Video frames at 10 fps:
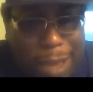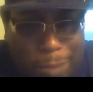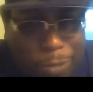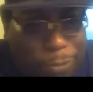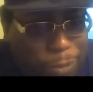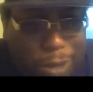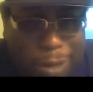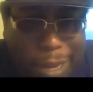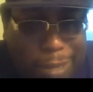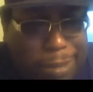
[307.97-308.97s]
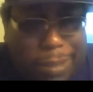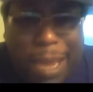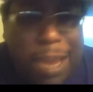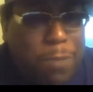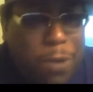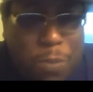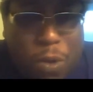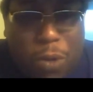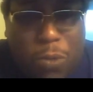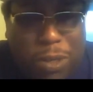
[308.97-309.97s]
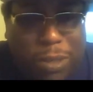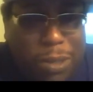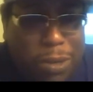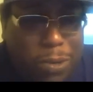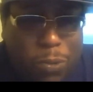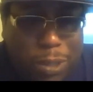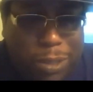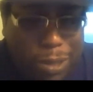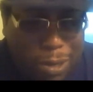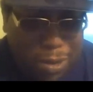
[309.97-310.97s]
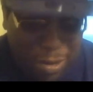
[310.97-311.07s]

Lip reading: Ebbsville ain't the same no more. What's your